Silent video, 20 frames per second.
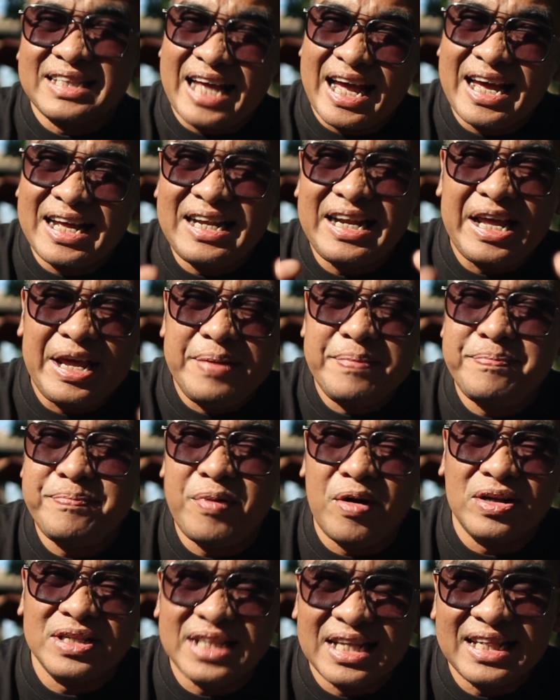10
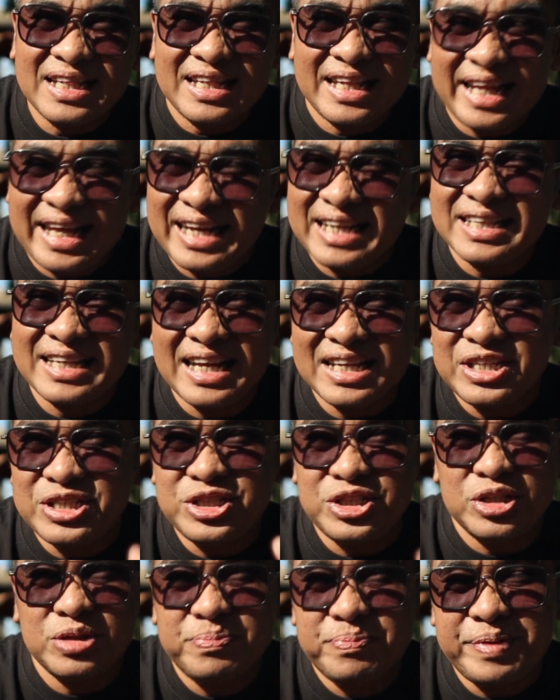important things that you
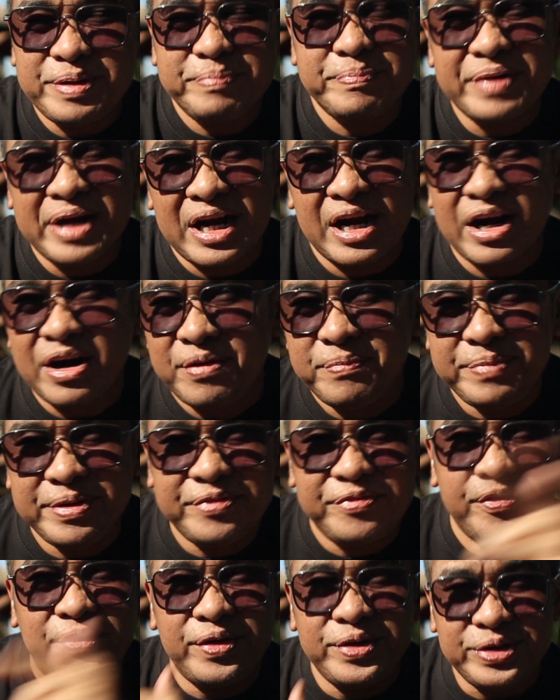should prepare
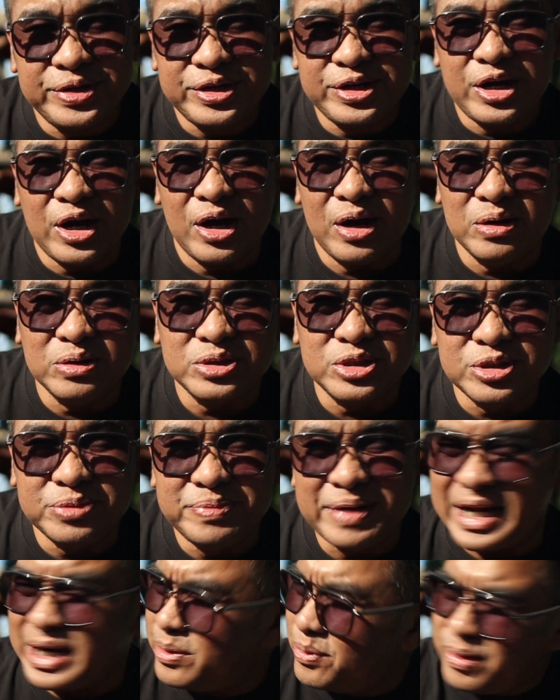before you go to
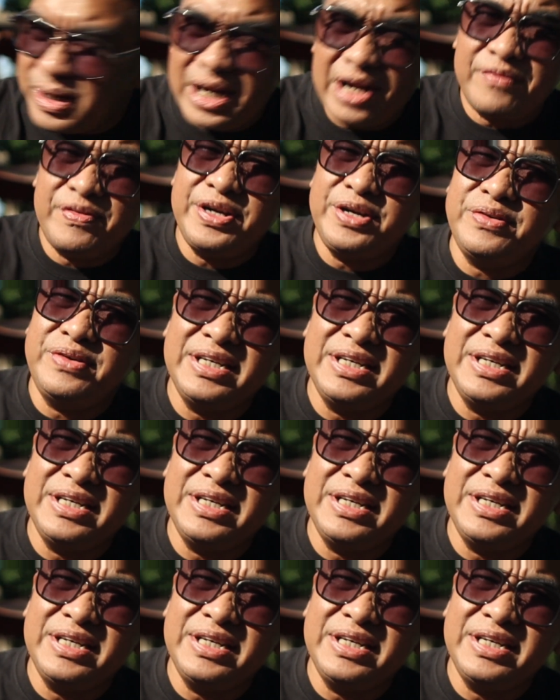Bali. Whatever your